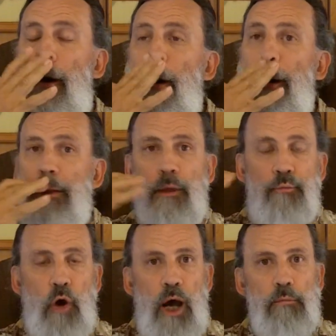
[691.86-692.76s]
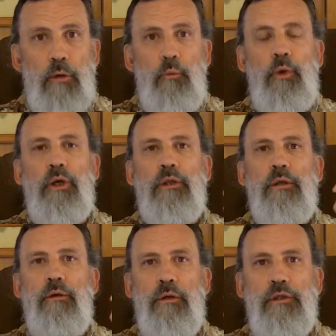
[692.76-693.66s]
All right, the problem
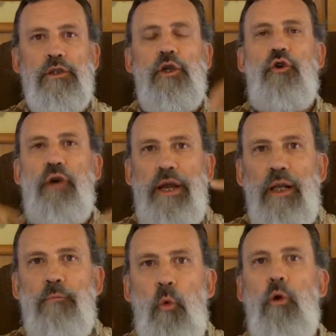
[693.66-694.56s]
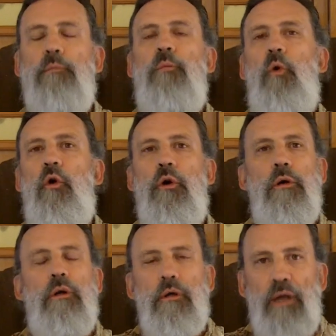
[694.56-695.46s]
with just creating more and
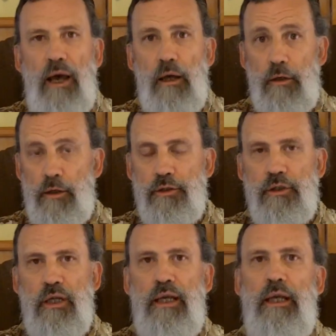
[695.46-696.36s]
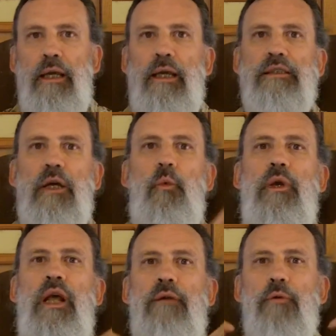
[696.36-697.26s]
more dollars is that
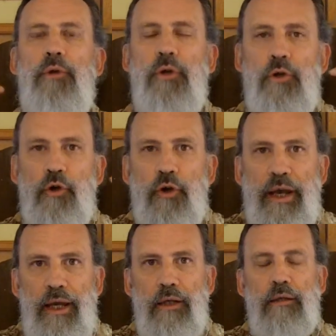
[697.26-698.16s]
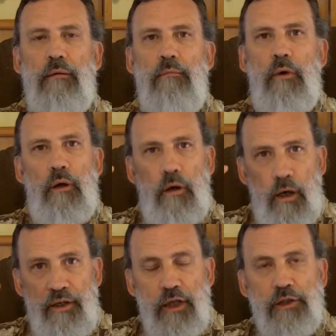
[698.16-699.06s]
whenever you create
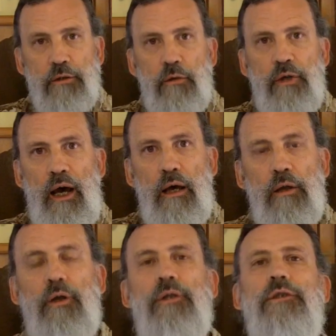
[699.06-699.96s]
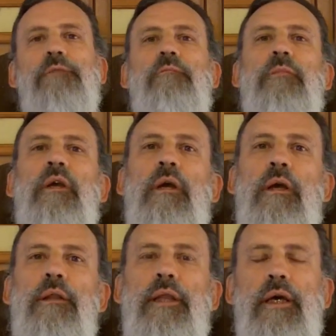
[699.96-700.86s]
additional dollars,
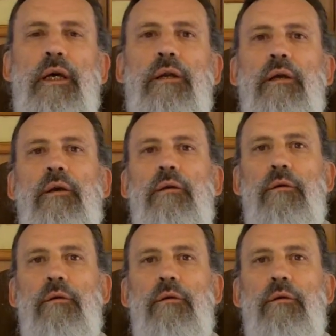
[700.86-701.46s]
then